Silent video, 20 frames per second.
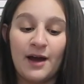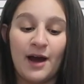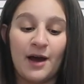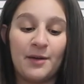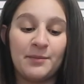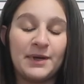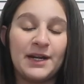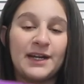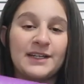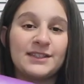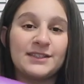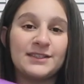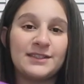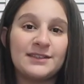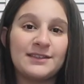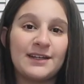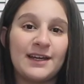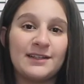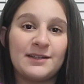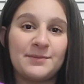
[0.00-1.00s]
But I just
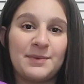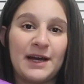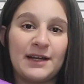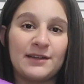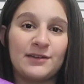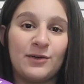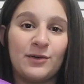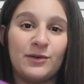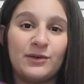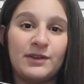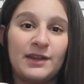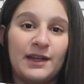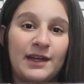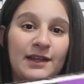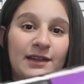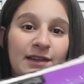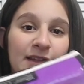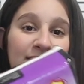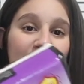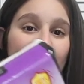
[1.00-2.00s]
decided to pack the whole
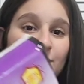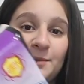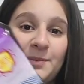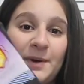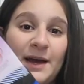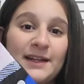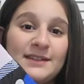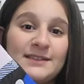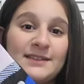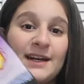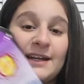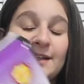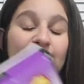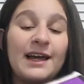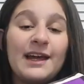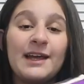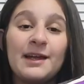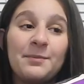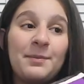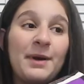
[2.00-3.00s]
thing. These are the pads that I
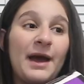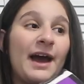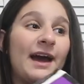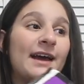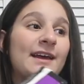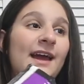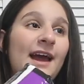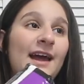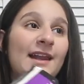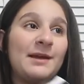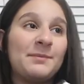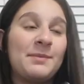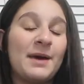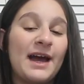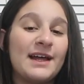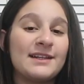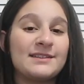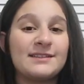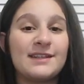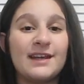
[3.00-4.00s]
like. Pack any
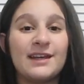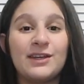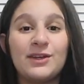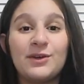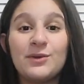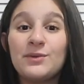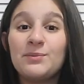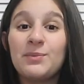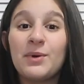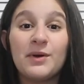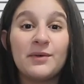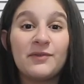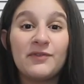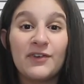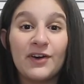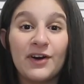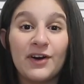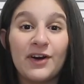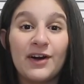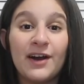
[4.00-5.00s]
pads that you
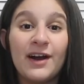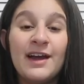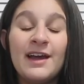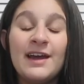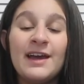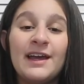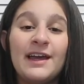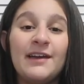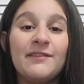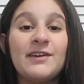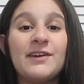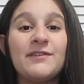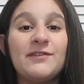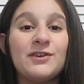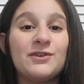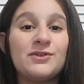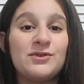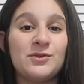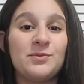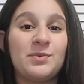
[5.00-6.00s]
prefer. Even
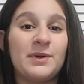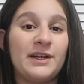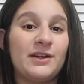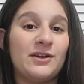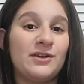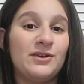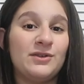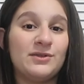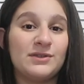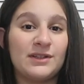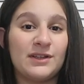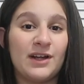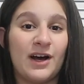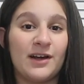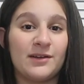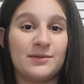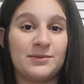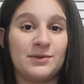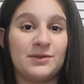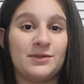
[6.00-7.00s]
if you do plan on using the
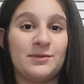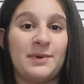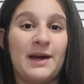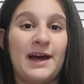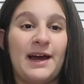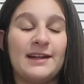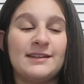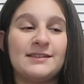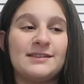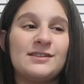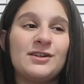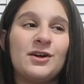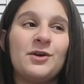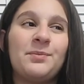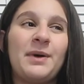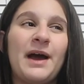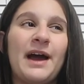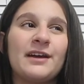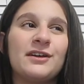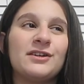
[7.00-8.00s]
hospital's pads,
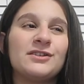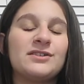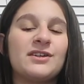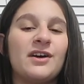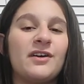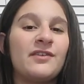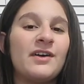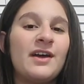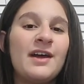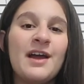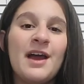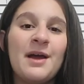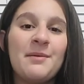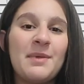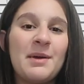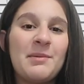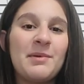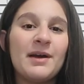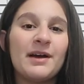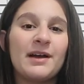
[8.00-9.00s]
still pack yourself
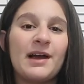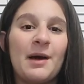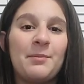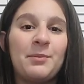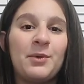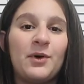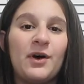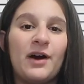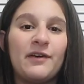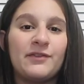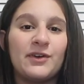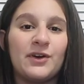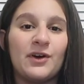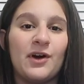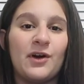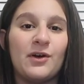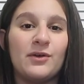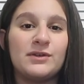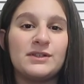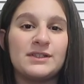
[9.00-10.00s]
maybe a couple of
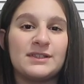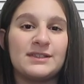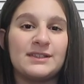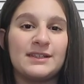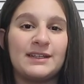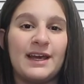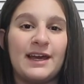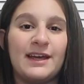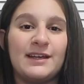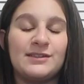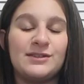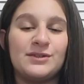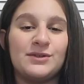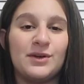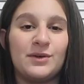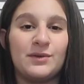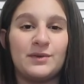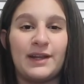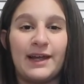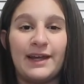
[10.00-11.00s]
your own just in case you
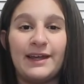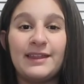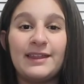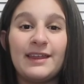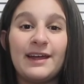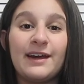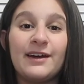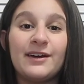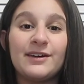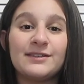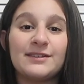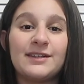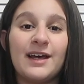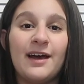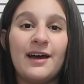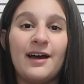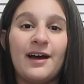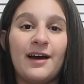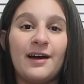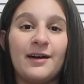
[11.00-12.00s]
don't like theirs.
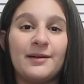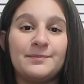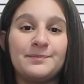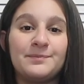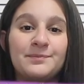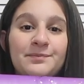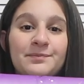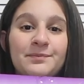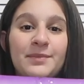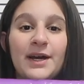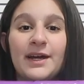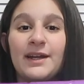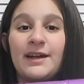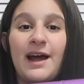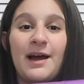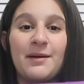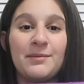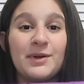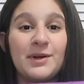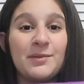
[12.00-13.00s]
But
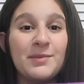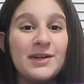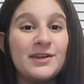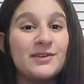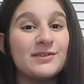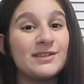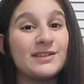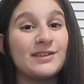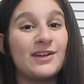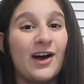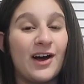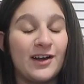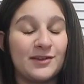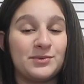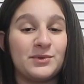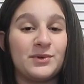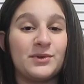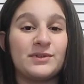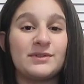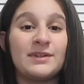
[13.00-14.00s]
I'm going to be using the
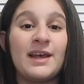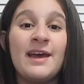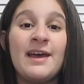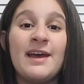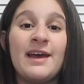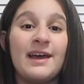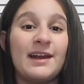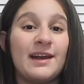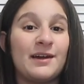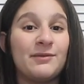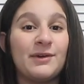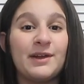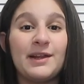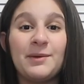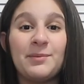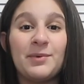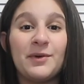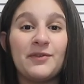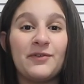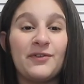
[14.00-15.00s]
hospital's, and I
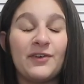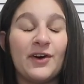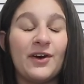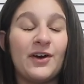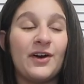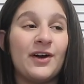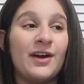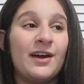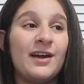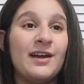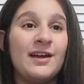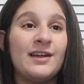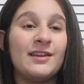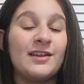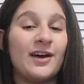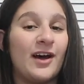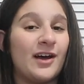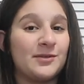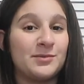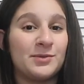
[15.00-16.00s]
really prefer
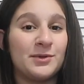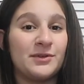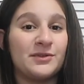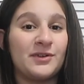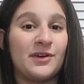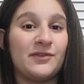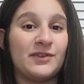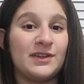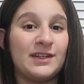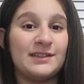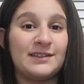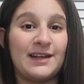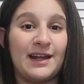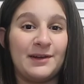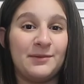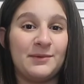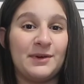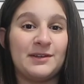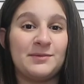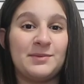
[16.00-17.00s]
the hospitals over these
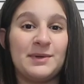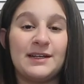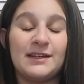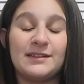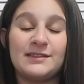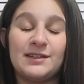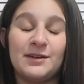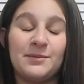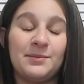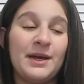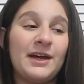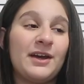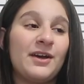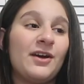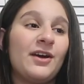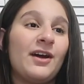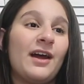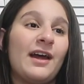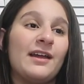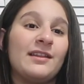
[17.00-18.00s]
anyways because they're
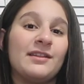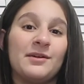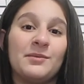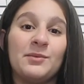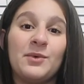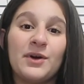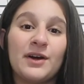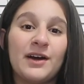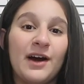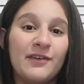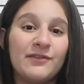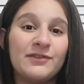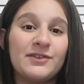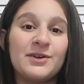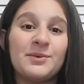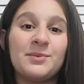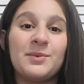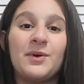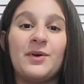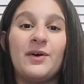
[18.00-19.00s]
bigger and they're more
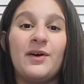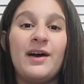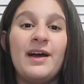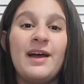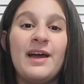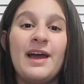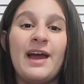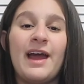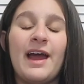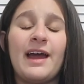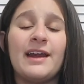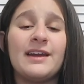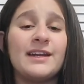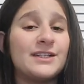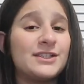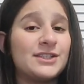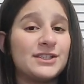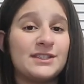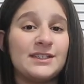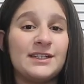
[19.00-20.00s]
comfortable, and
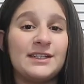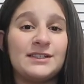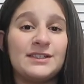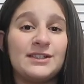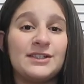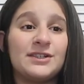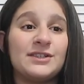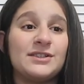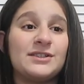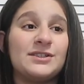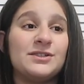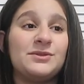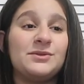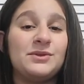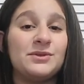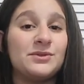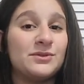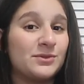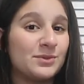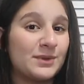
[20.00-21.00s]
it's just easier to
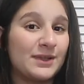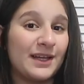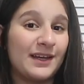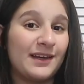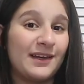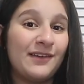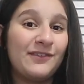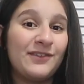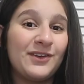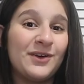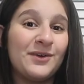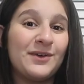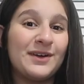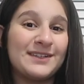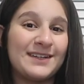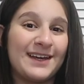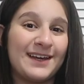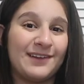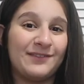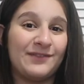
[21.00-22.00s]
use what they give you
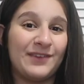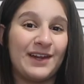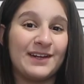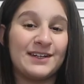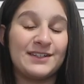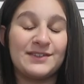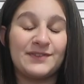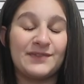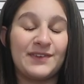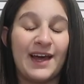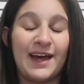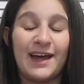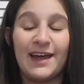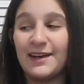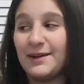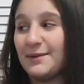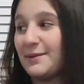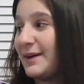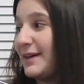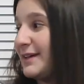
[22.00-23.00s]
and take advantage of that
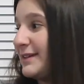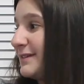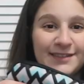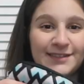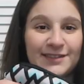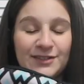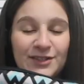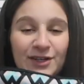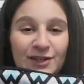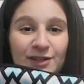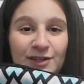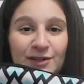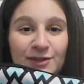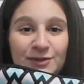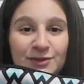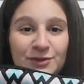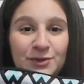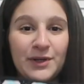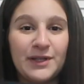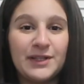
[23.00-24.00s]
anyways. This is our
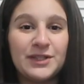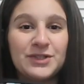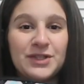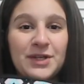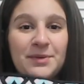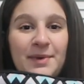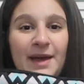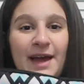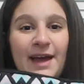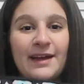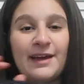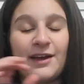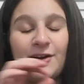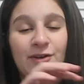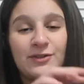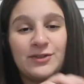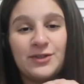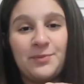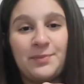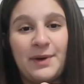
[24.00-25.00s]
little toiletry bag. I
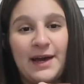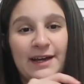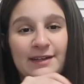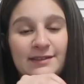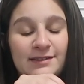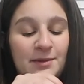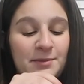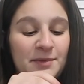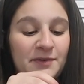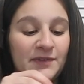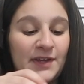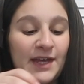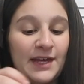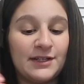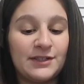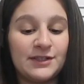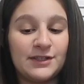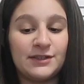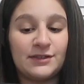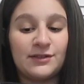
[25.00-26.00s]
also packed some of
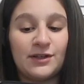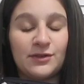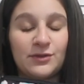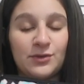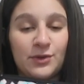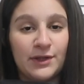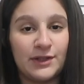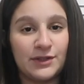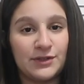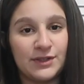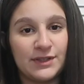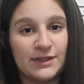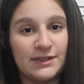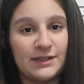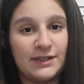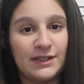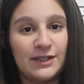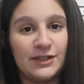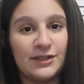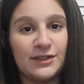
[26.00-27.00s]
Gage's toiletries
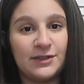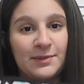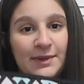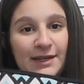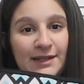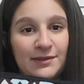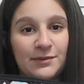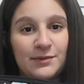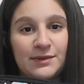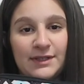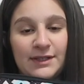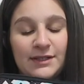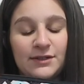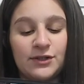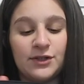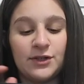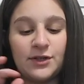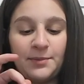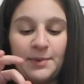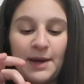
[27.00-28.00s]
in here just because it was
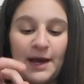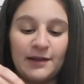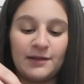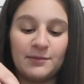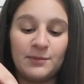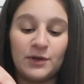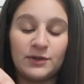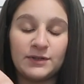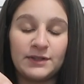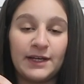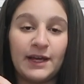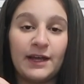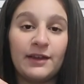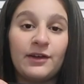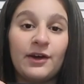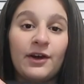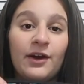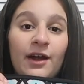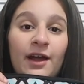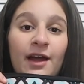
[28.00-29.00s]
easier to pack them all
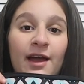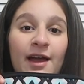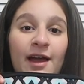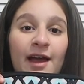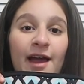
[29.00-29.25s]
together.